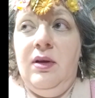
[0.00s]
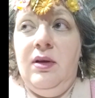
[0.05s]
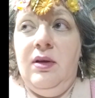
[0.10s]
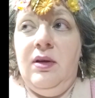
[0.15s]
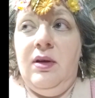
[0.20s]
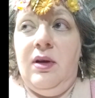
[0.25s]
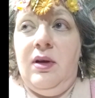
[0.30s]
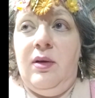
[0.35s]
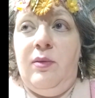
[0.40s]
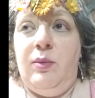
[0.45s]

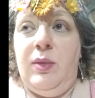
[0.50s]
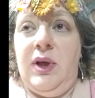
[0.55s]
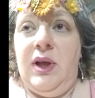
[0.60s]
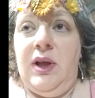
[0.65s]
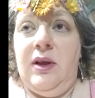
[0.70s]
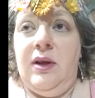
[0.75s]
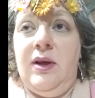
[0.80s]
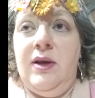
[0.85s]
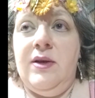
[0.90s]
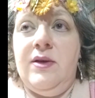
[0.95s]
I
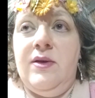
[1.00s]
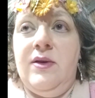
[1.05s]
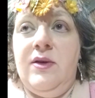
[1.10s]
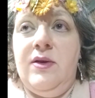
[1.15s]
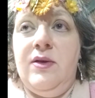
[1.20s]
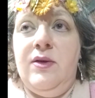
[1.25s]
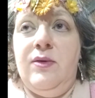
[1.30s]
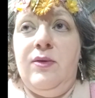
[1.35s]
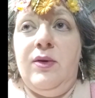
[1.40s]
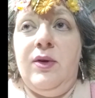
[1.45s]
mean, these
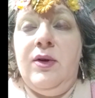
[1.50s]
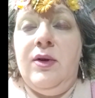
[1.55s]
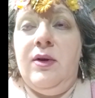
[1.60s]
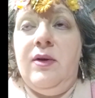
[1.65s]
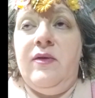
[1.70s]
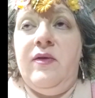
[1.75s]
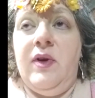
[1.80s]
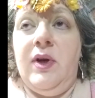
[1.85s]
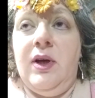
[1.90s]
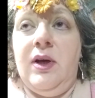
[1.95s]
two could
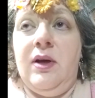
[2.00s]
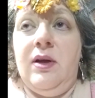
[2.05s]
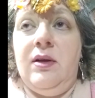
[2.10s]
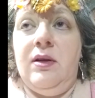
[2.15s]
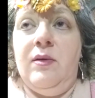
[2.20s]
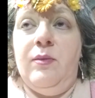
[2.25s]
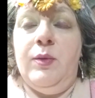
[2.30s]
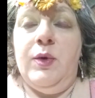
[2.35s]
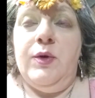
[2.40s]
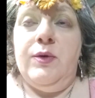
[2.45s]
have had
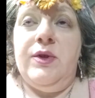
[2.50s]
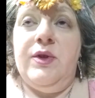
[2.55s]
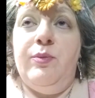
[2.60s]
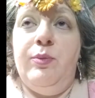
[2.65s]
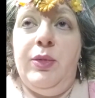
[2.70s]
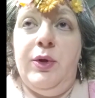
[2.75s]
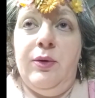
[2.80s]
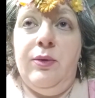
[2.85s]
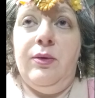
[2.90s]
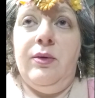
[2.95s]
the most
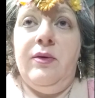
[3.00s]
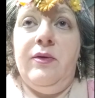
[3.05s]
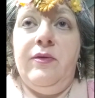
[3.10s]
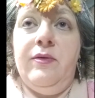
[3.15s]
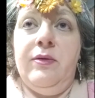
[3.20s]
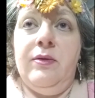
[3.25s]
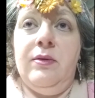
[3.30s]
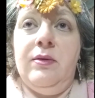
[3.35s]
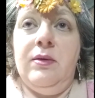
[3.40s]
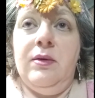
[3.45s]

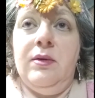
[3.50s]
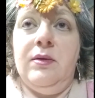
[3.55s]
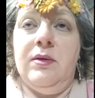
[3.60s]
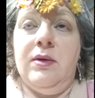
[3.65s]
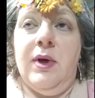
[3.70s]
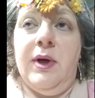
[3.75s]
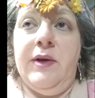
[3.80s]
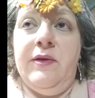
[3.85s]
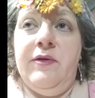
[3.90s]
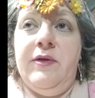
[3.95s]
beautiful
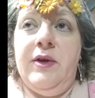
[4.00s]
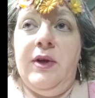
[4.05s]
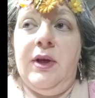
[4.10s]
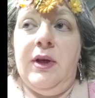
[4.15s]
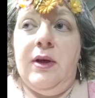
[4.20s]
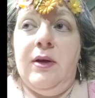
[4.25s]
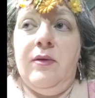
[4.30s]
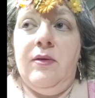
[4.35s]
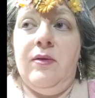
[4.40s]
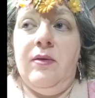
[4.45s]
life
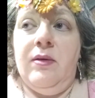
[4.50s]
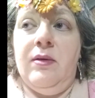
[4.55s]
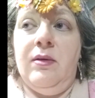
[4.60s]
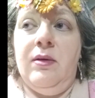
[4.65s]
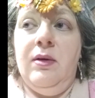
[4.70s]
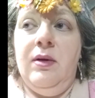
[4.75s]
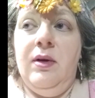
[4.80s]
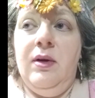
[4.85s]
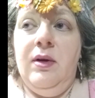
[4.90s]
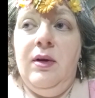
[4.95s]
together.
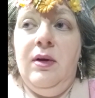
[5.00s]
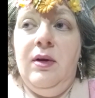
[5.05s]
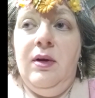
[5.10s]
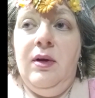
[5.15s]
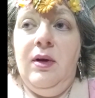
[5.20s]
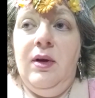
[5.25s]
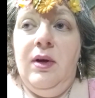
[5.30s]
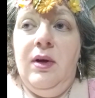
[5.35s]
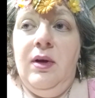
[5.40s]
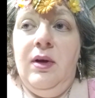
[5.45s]

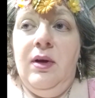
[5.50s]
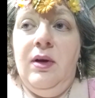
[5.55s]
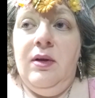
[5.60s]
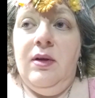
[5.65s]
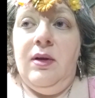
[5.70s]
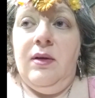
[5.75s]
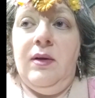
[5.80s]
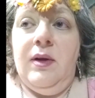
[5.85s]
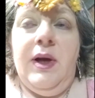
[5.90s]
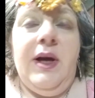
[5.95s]

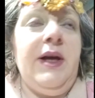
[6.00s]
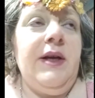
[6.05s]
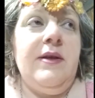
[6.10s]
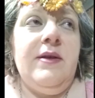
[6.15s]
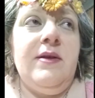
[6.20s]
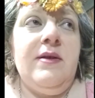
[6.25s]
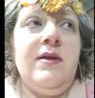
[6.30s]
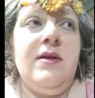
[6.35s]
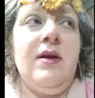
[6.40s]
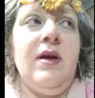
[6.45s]
The
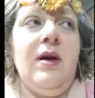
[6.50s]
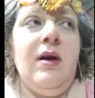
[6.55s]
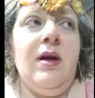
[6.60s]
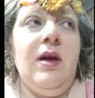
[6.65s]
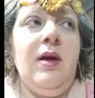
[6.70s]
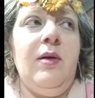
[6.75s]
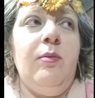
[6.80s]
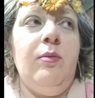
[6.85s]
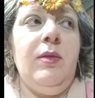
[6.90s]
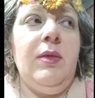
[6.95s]
last
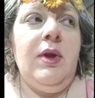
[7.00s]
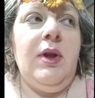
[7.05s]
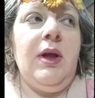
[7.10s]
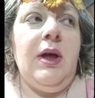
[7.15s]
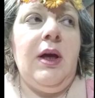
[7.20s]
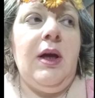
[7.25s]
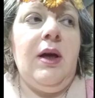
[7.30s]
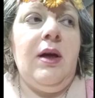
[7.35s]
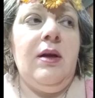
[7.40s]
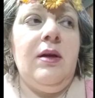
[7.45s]
time
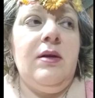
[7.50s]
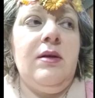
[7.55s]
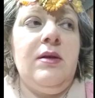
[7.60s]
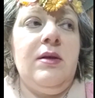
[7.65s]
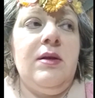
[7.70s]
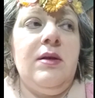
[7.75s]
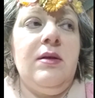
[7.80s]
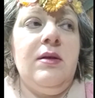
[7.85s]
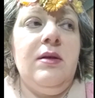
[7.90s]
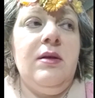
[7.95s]
that
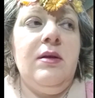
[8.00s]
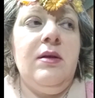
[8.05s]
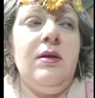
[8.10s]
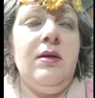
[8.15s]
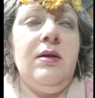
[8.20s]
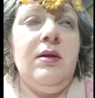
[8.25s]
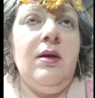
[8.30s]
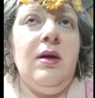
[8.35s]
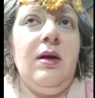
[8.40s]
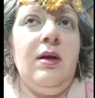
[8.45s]

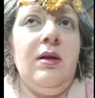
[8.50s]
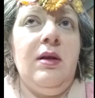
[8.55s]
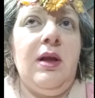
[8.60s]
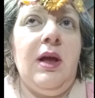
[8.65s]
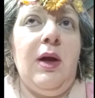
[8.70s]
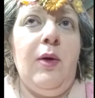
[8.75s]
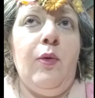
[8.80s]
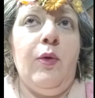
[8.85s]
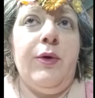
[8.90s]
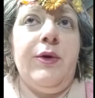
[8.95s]

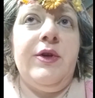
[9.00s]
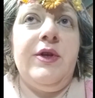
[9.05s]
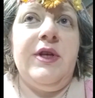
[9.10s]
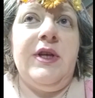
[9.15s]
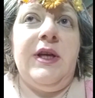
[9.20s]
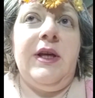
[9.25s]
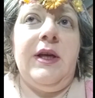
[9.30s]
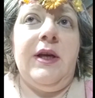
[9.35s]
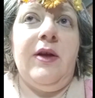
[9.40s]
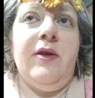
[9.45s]
they were
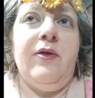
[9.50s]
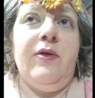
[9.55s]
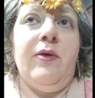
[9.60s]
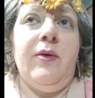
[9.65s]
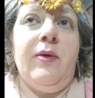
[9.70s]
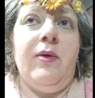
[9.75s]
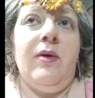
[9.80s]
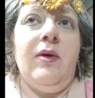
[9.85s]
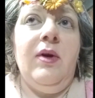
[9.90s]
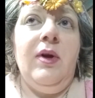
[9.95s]
together,